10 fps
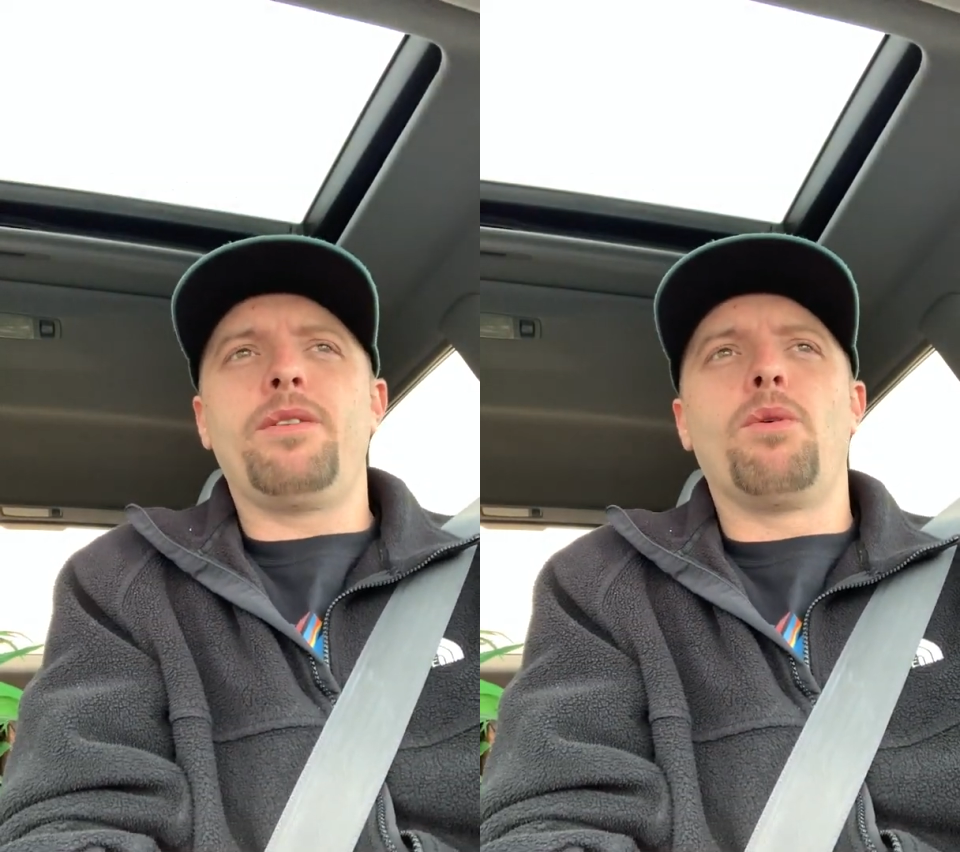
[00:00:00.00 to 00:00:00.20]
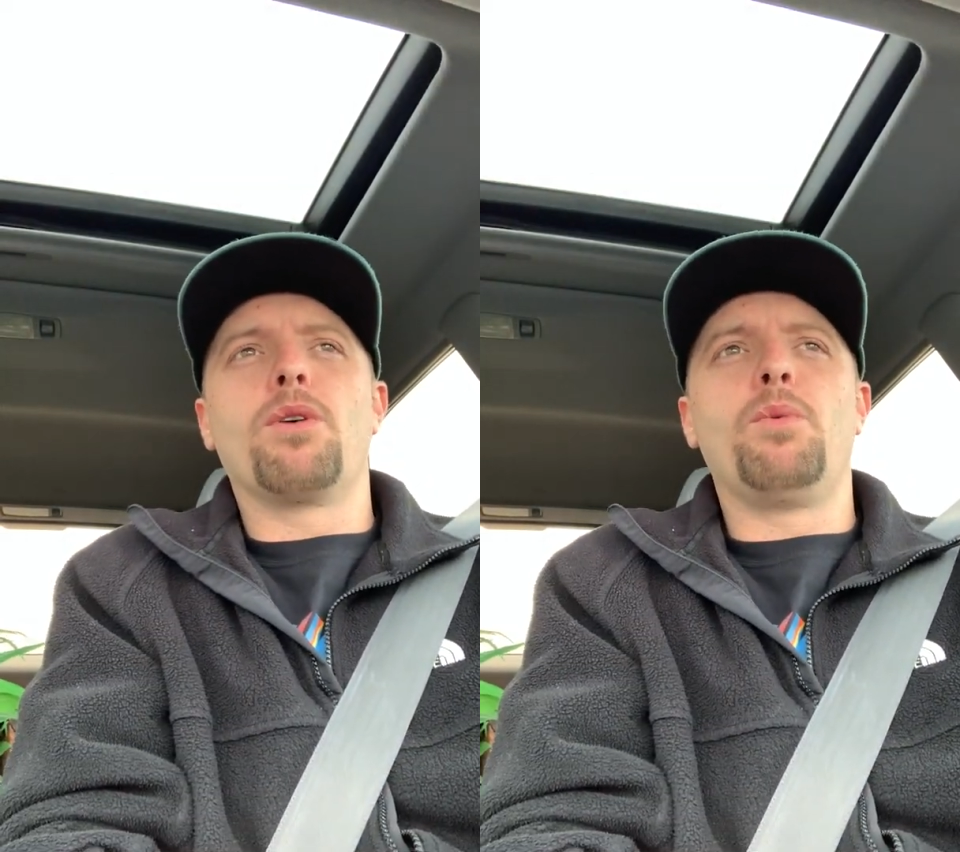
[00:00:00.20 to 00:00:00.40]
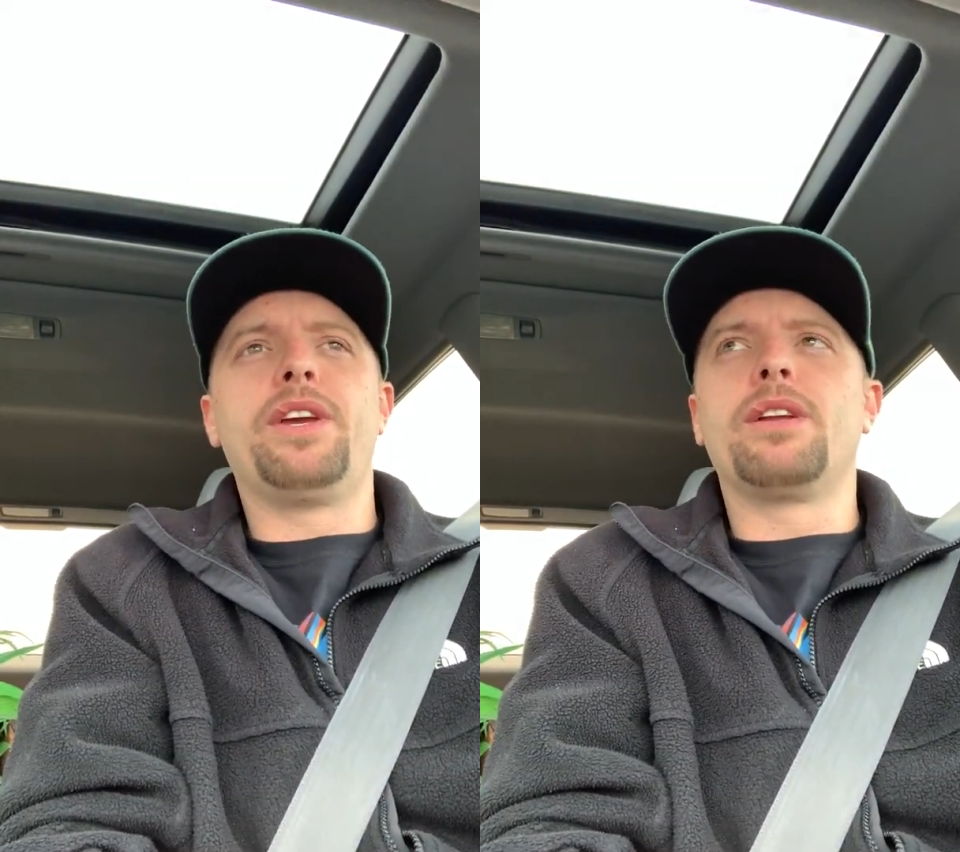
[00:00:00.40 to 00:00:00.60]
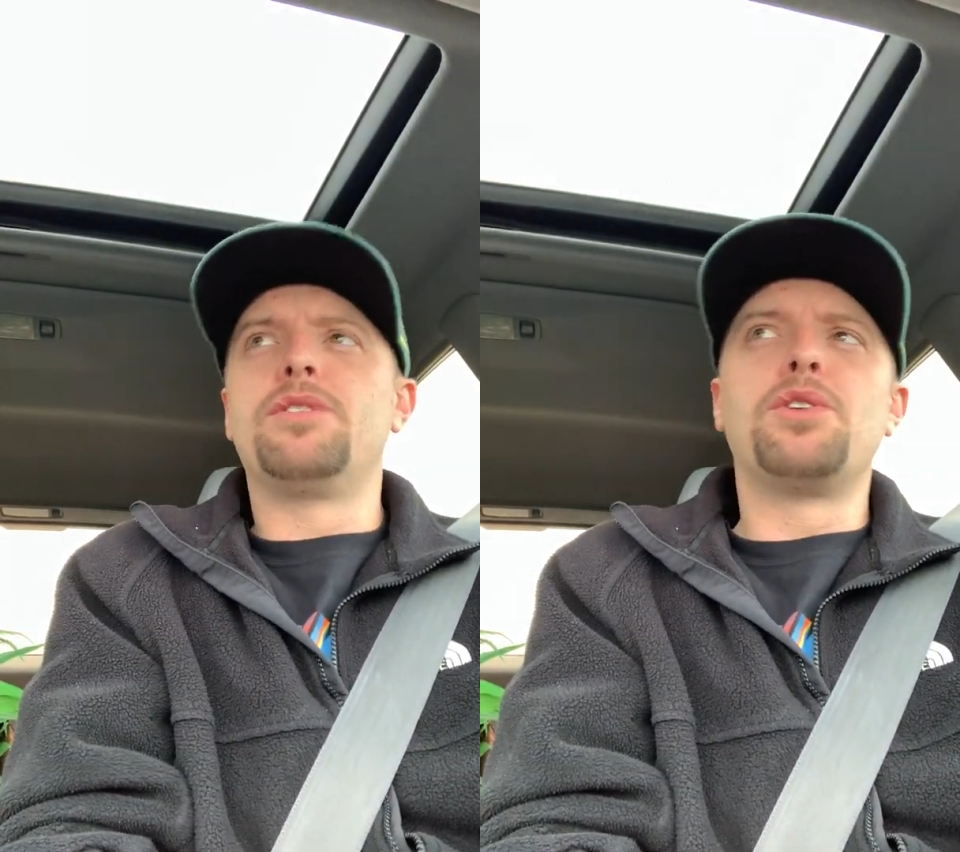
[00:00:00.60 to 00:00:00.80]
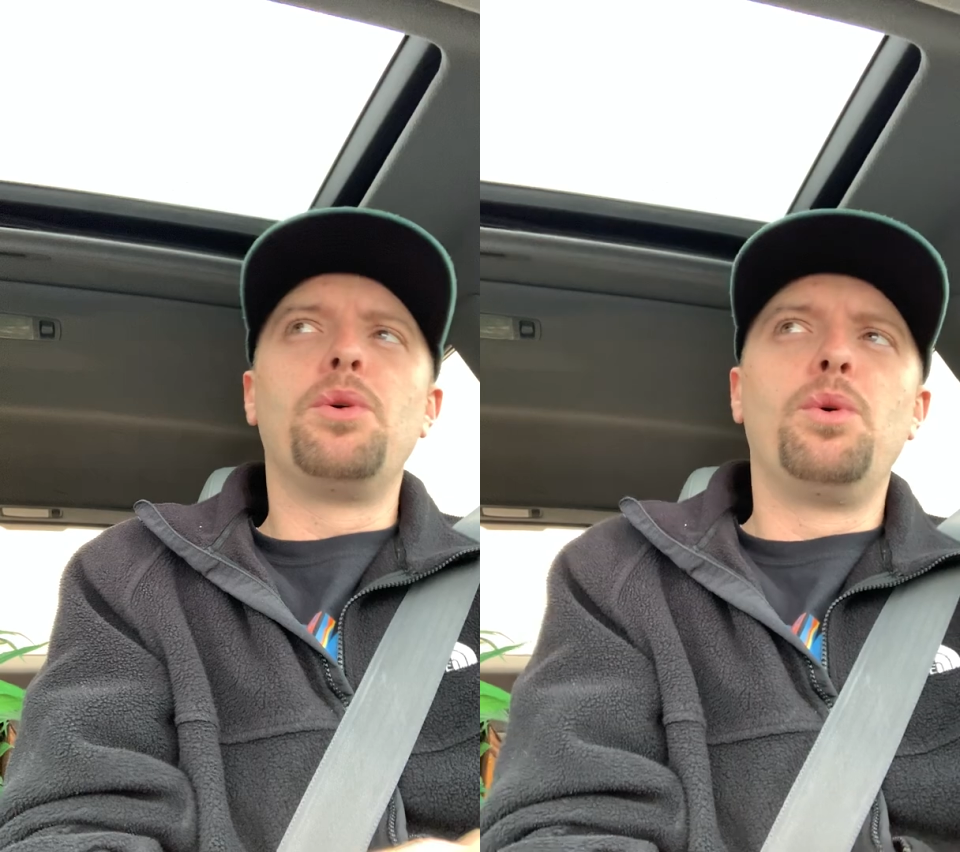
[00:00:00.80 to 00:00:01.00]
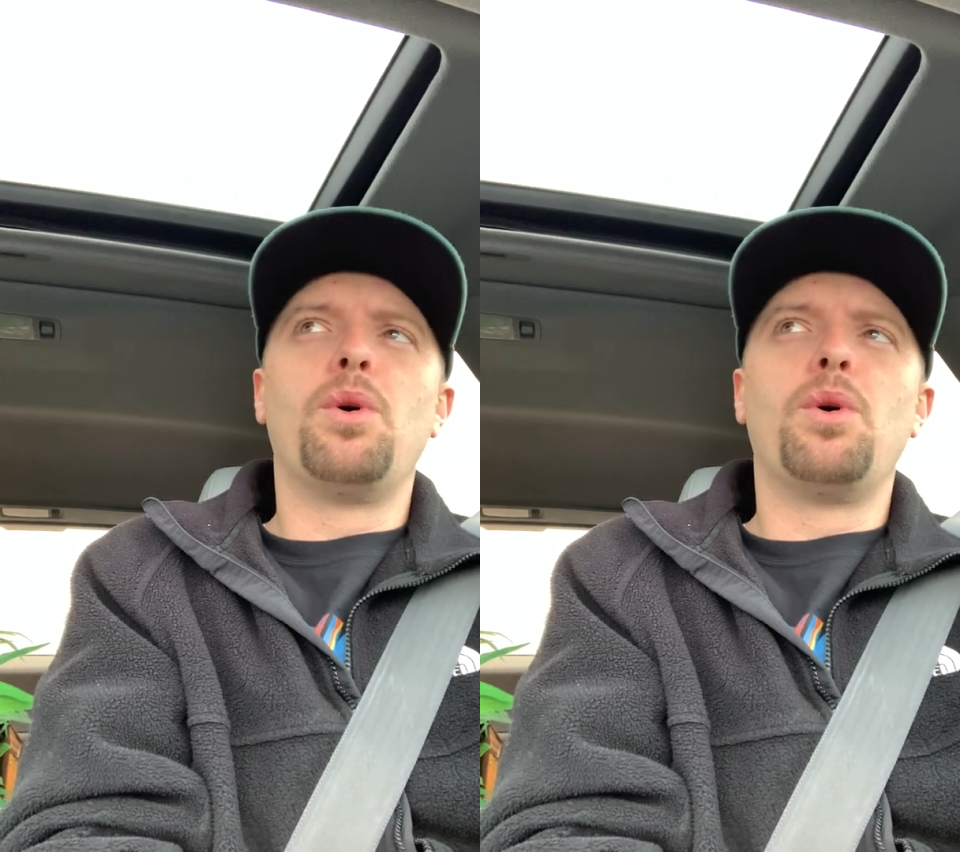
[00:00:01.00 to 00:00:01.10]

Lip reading: or we could do